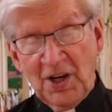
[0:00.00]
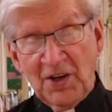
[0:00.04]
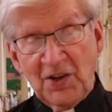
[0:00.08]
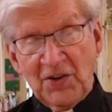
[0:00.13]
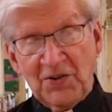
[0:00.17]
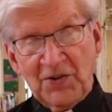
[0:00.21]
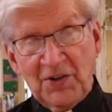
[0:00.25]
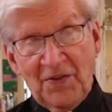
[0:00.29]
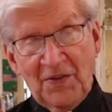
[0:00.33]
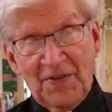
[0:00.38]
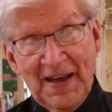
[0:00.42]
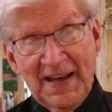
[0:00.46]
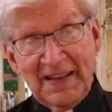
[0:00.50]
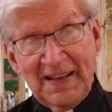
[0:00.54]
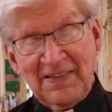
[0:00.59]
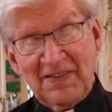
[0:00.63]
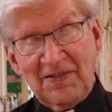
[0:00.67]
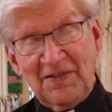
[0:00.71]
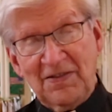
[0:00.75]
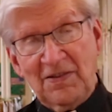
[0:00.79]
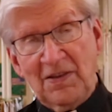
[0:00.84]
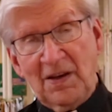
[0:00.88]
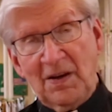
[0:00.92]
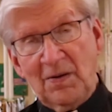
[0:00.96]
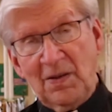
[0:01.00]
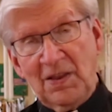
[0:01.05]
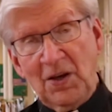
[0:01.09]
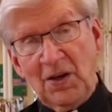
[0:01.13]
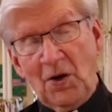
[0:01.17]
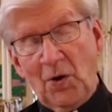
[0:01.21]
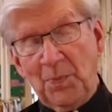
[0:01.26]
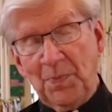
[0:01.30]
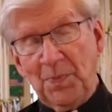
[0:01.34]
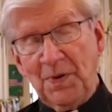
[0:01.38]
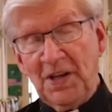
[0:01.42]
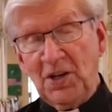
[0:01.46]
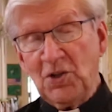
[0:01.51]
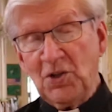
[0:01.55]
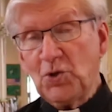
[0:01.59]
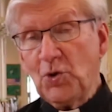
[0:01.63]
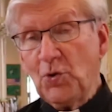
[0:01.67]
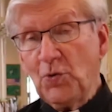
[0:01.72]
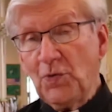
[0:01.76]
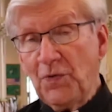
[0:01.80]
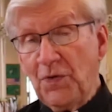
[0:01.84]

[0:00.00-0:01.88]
So that's the opening two